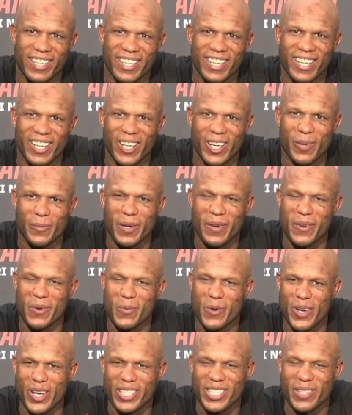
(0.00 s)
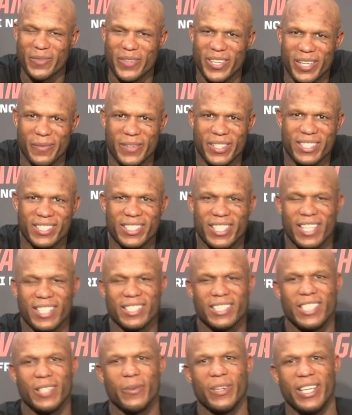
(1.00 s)
you know, we're having words with him
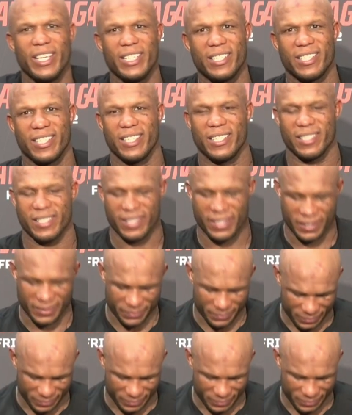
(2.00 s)
and see what he says.